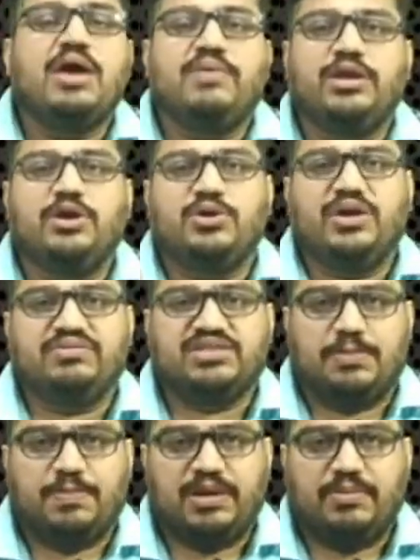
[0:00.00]
we need to give
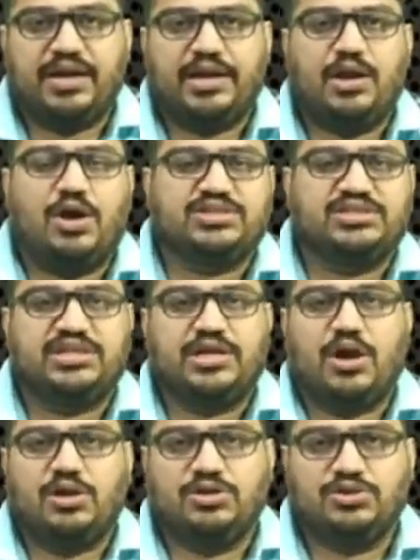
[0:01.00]
supplemental oxygen,
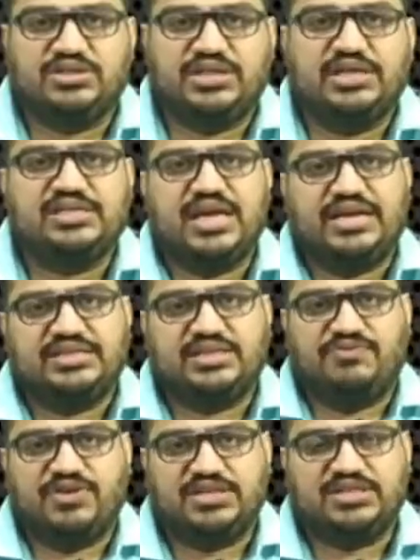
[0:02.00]
all those things. That is
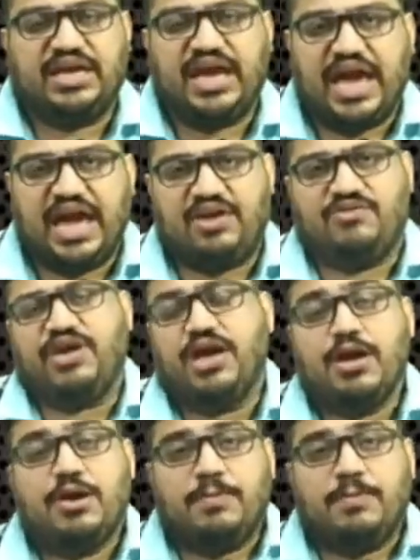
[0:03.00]
the first thing. Airway,